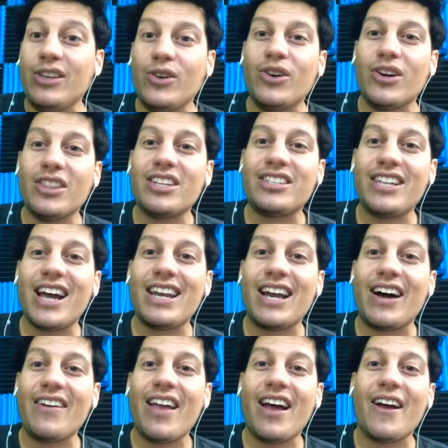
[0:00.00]
You
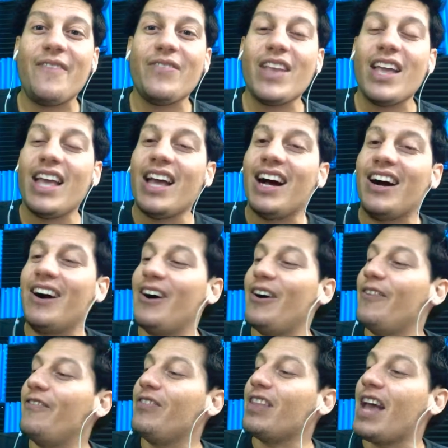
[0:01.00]
understand now, yeah.
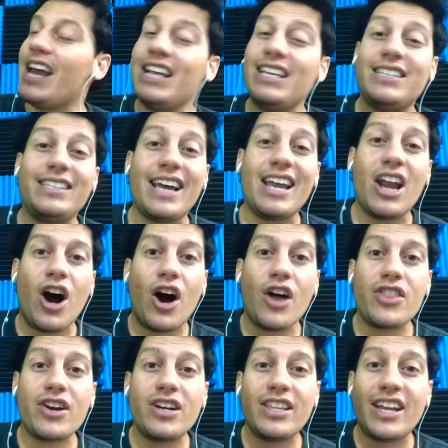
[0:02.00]
Any state
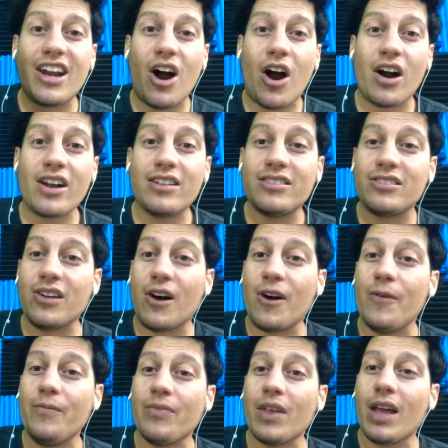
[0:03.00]
other than
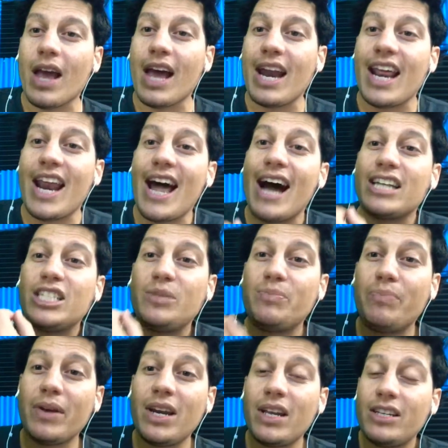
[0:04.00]
Arkansas, and it
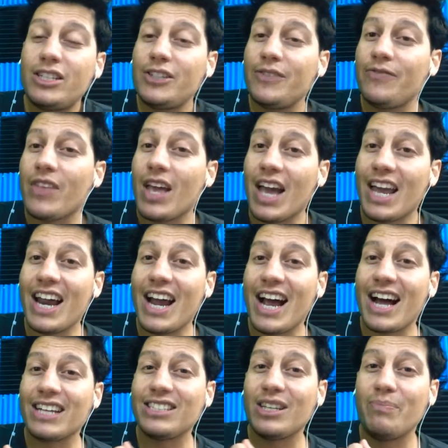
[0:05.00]
has spinach, it
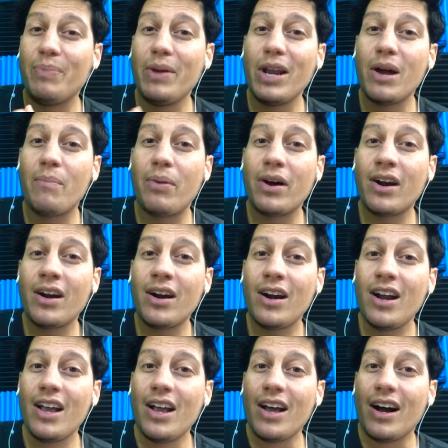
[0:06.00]
has peanut
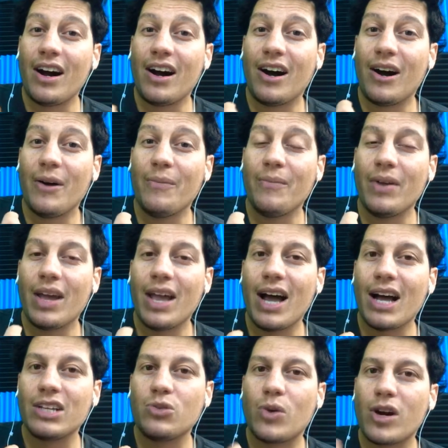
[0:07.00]
butter,
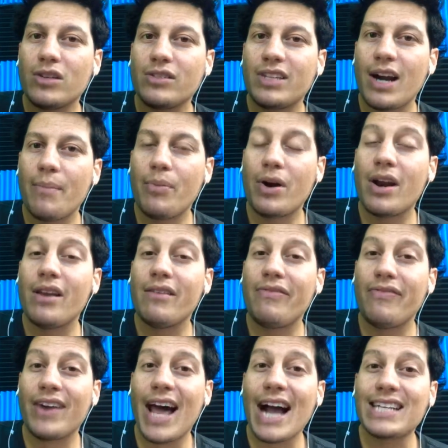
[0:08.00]
it has, what else did I put in
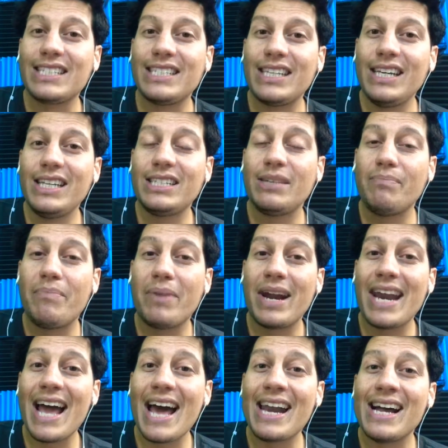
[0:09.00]
it? Flax seeds,
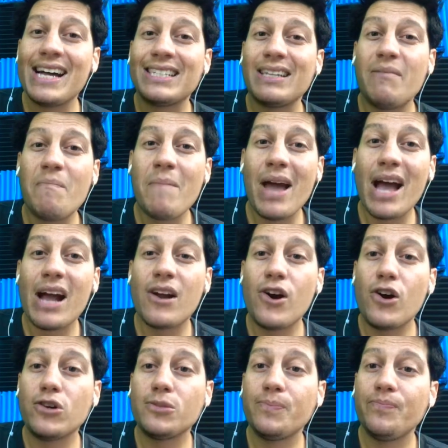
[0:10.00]
bananas, and
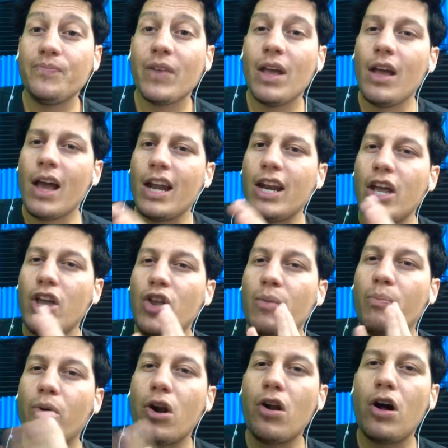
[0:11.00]
mangoes. And
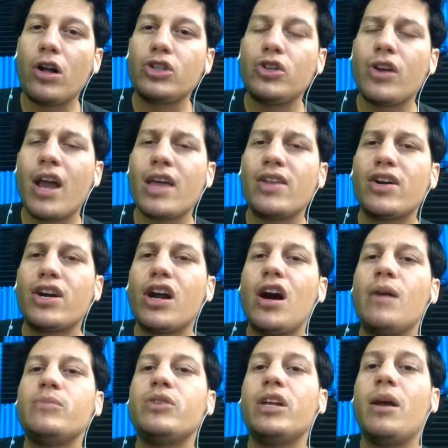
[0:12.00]
then you put it all together.
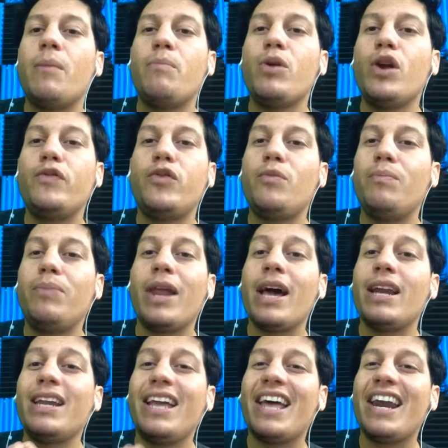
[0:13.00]
It comes in a beautiful
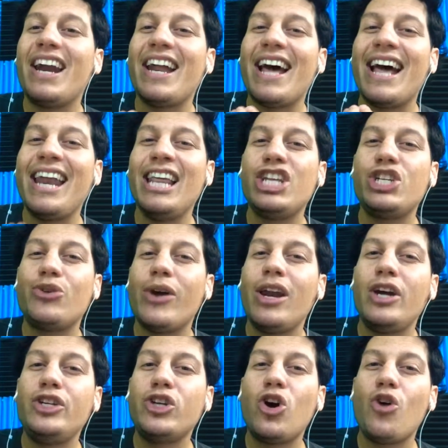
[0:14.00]
blend. Get it at any
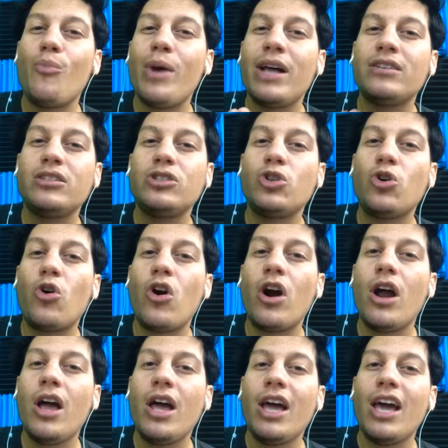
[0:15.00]
Trader Joe, man,
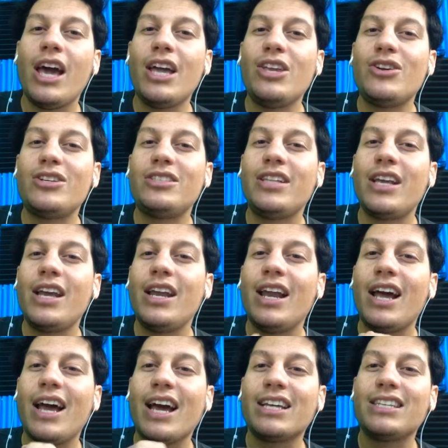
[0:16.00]
store in your
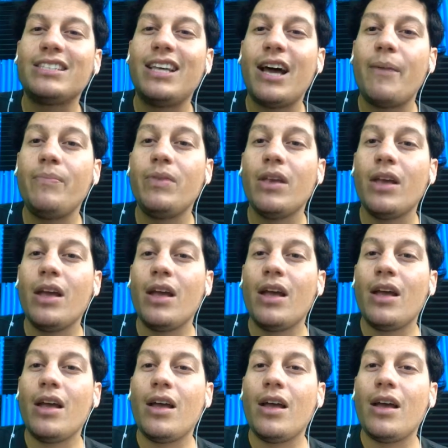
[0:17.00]
state except
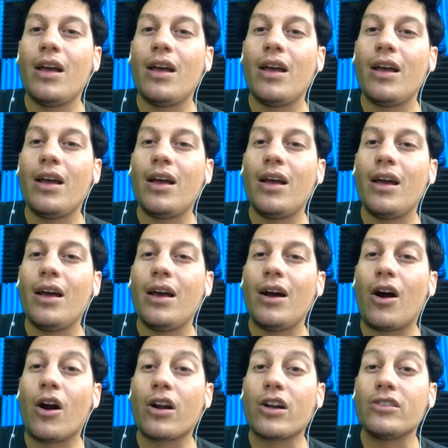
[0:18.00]

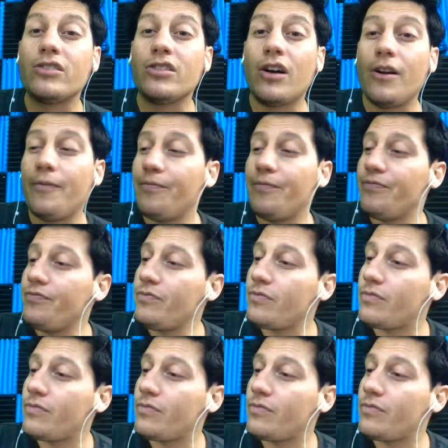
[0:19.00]
Arkansas.